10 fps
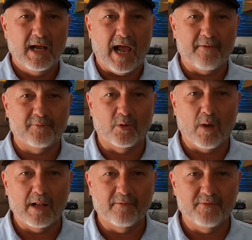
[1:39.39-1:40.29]
after a
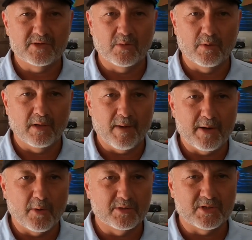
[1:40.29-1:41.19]
while of fishing with them, I
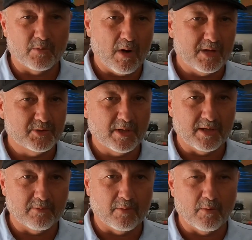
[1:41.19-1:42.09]
noticed their rods are
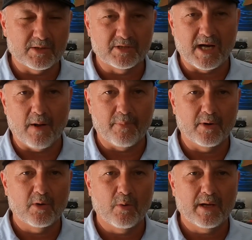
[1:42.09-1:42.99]
getting rusted out
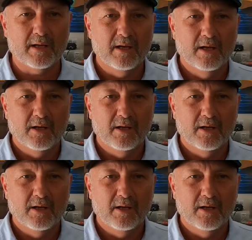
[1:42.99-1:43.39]
pretty quick.